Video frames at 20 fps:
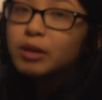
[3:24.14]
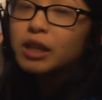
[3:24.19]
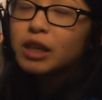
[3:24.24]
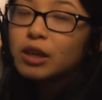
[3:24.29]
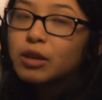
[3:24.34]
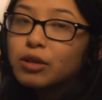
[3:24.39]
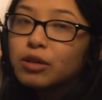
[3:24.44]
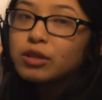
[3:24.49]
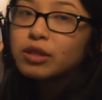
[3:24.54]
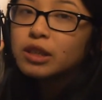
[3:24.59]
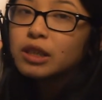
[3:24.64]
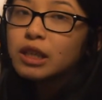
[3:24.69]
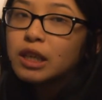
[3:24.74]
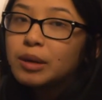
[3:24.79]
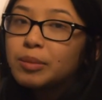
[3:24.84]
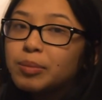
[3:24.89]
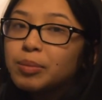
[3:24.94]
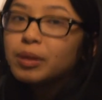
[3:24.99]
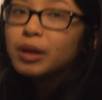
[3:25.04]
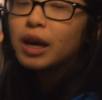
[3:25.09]
gonna go to
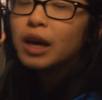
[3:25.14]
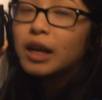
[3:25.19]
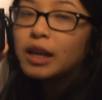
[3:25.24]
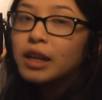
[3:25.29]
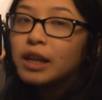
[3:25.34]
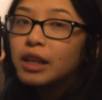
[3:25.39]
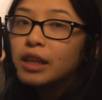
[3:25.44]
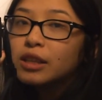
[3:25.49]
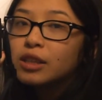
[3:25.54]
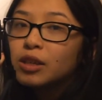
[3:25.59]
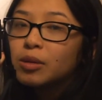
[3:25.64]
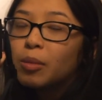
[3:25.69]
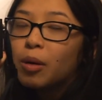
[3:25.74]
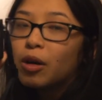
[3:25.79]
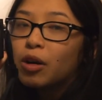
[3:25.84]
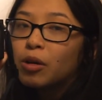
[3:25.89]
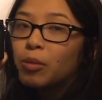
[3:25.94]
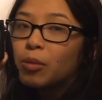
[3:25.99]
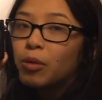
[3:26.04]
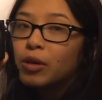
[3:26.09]
sleep, and
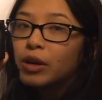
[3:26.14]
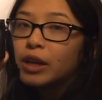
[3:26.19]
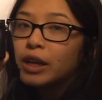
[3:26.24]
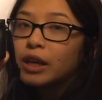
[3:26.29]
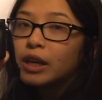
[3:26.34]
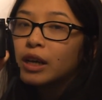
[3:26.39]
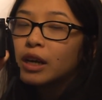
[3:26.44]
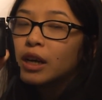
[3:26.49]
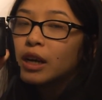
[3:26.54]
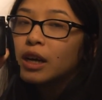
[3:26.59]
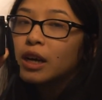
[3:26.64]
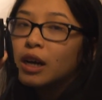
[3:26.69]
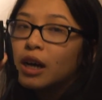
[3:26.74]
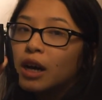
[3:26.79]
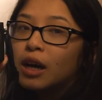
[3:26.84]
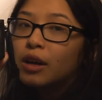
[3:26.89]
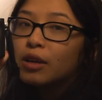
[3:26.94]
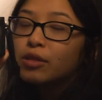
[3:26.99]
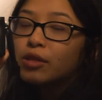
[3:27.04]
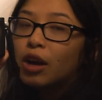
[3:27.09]
tomorrow morning,
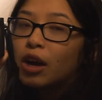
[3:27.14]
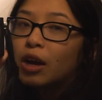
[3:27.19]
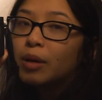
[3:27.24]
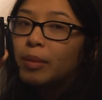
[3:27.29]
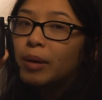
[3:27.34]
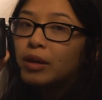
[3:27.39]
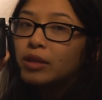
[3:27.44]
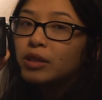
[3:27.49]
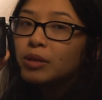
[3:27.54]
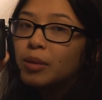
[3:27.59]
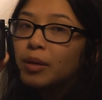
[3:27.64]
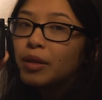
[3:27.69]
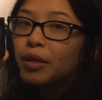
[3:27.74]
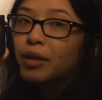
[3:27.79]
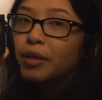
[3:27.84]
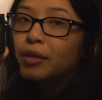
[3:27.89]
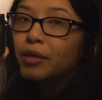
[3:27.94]
I'll talk about some other